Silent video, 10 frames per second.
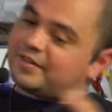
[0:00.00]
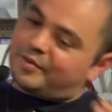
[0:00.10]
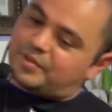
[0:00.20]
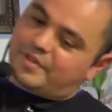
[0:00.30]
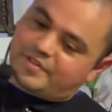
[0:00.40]

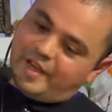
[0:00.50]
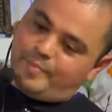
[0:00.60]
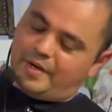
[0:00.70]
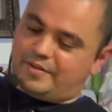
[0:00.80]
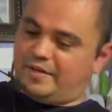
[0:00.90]
something to say
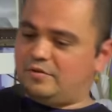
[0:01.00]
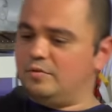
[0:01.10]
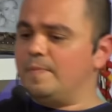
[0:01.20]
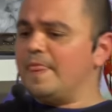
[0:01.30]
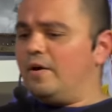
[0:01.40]
about that
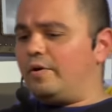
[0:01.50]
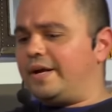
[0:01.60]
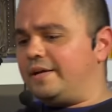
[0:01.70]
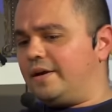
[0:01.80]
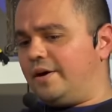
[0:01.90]
too.
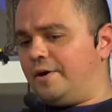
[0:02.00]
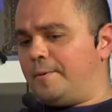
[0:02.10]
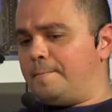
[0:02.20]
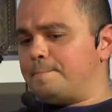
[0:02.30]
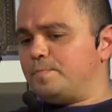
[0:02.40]
Okay,
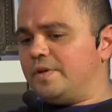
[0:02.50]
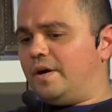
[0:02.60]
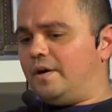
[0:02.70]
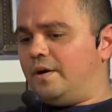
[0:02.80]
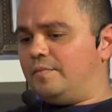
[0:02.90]
um,
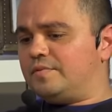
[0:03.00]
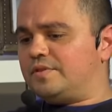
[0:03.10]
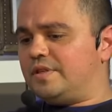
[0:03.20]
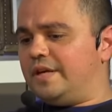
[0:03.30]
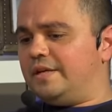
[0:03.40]
um,
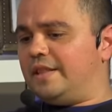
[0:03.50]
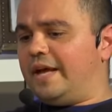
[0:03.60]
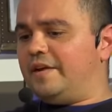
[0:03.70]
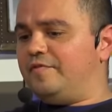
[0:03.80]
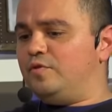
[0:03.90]
it,
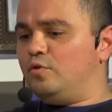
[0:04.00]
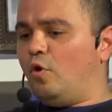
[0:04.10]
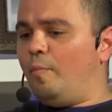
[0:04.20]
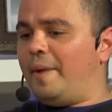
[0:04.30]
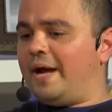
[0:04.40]
like if you
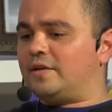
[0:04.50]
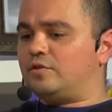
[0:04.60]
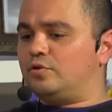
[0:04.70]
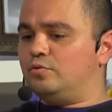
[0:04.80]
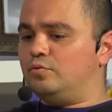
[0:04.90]
go back
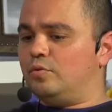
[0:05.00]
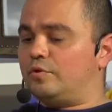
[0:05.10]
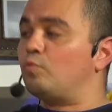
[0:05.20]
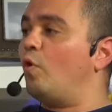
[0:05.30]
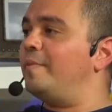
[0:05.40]
to
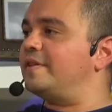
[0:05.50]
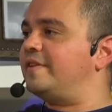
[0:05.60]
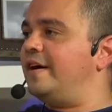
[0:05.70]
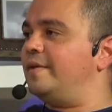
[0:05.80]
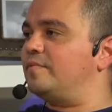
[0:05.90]
the Roman
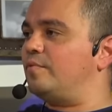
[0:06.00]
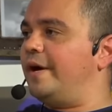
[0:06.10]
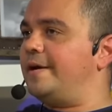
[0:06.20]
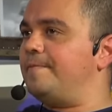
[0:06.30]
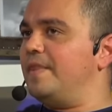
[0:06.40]
times,
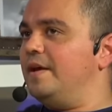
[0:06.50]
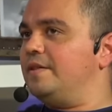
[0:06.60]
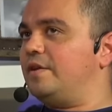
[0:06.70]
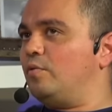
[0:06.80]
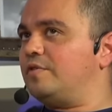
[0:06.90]
right? Okay.
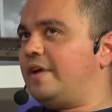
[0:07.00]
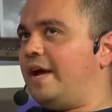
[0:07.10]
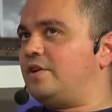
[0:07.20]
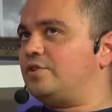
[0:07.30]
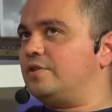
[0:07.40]
There was
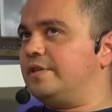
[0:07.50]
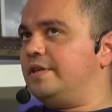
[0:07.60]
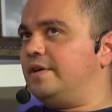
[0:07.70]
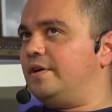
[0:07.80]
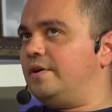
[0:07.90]

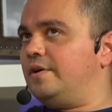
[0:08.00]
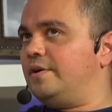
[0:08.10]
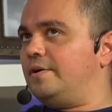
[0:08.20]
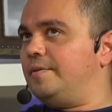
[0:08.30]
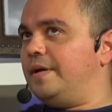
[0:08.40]
actually a,
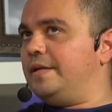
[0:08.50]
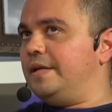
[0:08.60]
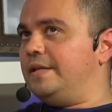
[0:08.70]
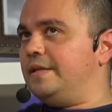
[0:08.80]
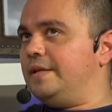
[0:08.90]
a, a
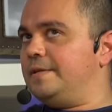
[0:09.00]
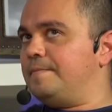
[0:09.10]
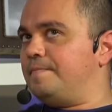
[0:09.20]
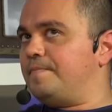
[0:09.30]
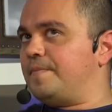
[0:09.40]
in
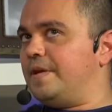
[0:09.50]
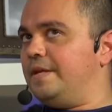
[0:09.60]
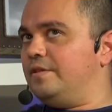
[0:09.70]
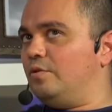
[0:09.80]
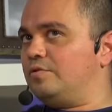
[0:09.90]
in
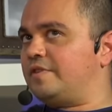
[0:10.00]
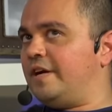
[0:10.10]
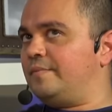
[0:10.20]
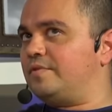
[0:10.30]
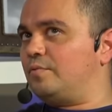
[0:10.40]
in those
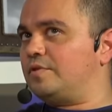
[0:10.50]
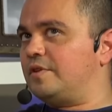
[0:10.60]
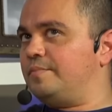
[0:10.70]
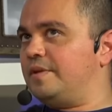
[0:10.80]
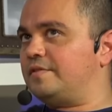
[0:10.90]
times there was
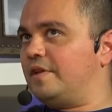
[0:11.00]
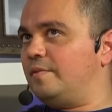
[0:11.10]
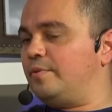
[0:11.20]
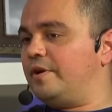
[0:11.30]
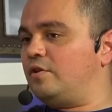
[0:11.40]
something
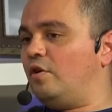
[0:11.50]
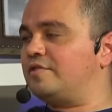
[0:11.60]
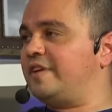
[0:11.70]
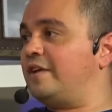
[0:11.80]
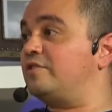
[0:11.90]
celebrated called
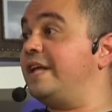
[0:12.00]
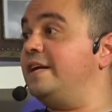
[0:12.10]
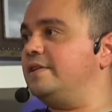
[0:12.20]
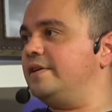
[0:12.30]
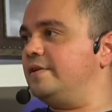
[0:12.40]

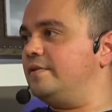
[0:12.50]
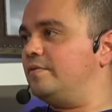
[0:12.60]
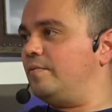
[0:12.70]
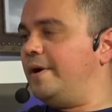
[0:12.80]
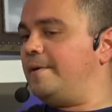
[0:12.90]
Saturnalia,
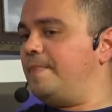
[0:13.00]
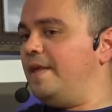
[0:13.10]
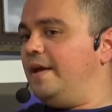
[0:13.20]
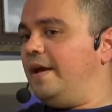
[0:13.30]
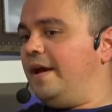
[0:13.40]
right?
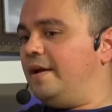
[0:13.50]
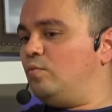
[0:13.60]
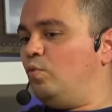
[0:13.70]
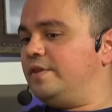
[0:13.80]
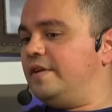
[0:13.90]

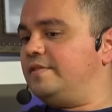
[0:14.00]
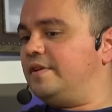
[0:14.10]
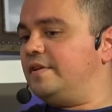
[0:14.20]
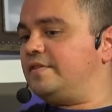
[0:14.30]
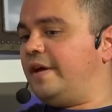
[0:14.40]
And what they
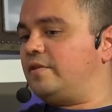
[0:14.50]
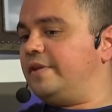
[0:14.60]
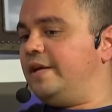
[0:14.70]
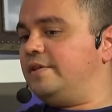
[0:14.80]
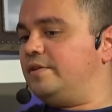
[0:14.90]
did in
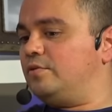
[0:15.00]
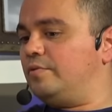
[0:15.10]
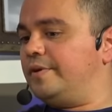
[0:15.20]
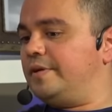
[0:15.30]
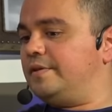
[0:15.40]
Saturnalia
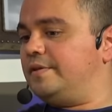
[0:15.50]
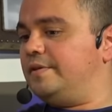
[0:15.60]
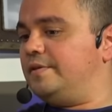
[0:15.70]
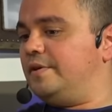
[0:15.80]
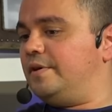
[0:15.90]
during
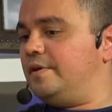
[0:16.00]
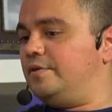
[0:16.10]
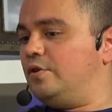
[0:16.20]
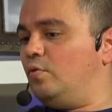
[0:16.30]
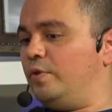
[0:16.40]
the, uh,
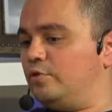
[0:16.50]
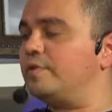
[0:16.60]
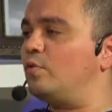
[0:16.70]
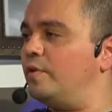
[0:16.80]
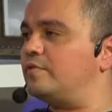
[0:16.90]
you know, when,
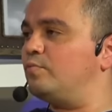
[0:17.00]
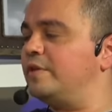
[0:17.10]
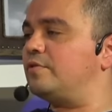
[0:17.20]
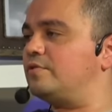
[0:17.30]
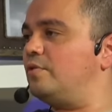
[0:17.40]
during the win-
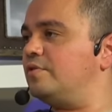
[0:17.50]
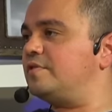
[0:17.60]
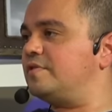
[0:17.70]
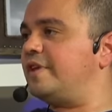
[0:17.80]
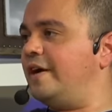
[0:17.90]
winter
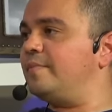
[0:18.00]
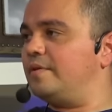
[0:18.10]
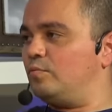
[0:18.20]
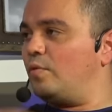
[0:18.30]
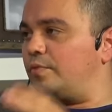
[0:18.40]
solstice time
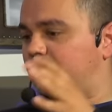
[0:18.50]
and what we